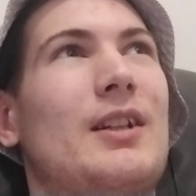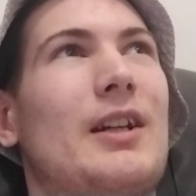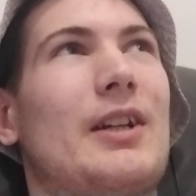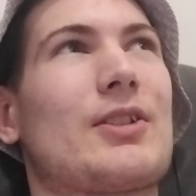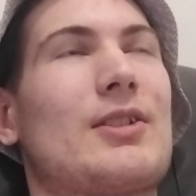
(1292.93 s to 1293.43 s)

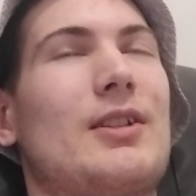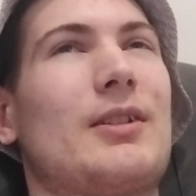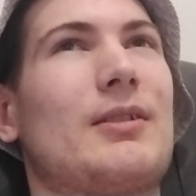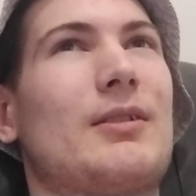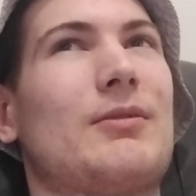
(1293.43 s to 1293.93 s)
I
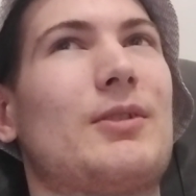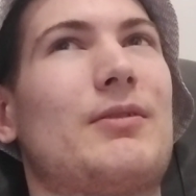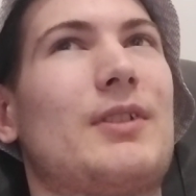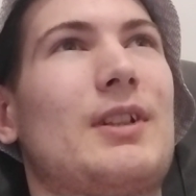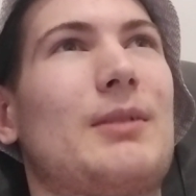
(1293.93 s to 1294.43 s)
actually would
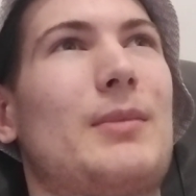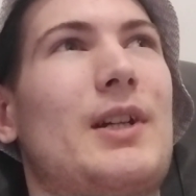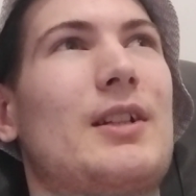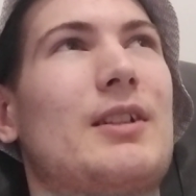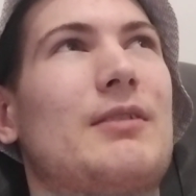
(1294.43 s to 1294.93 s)
feel
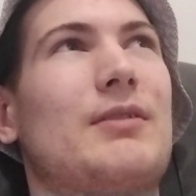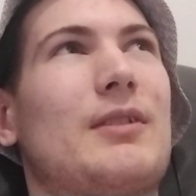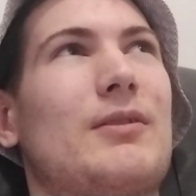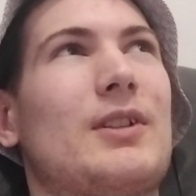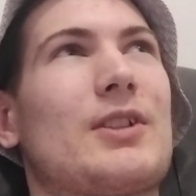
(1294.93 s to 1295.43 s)
better if
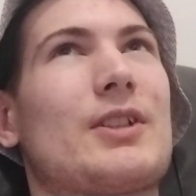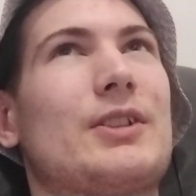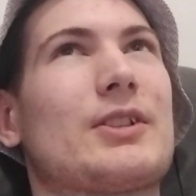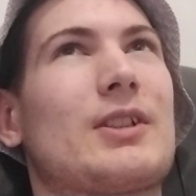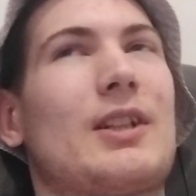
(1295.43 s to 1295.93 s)
I will
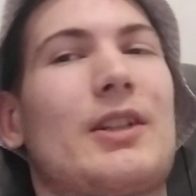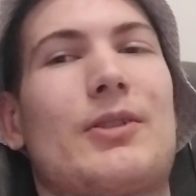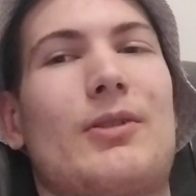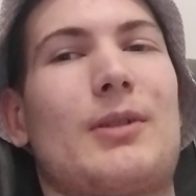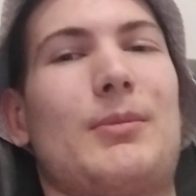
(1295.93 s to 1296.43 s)
just like
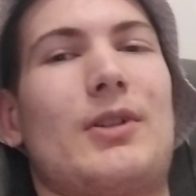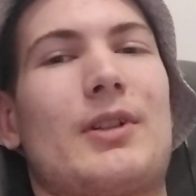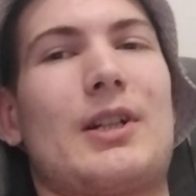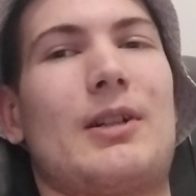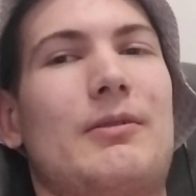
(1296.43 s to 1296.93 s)
talk about
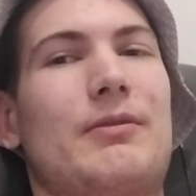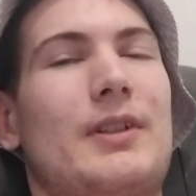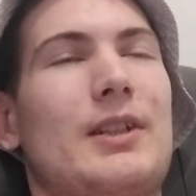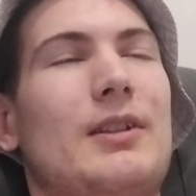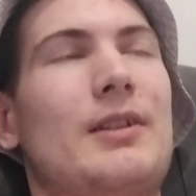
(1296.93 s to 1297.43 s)
how I
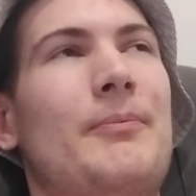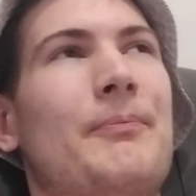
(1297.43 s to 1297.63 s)
feel